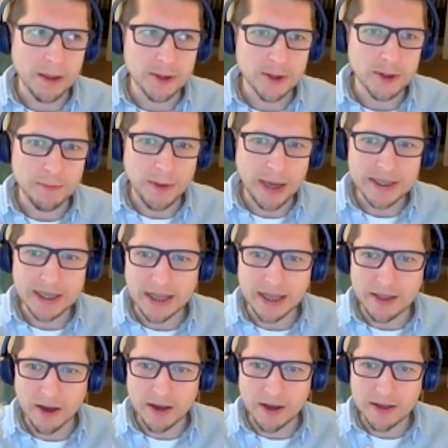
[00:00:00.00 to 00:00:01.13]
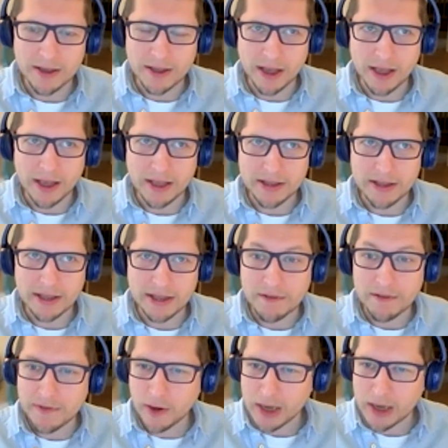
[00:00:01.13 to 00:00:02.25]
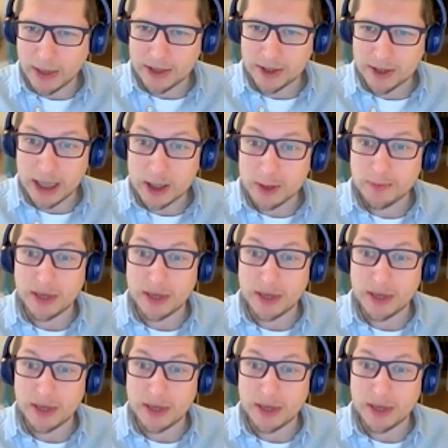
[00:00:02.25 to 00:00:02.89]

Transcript: So basically, it didn't feel like it made sense,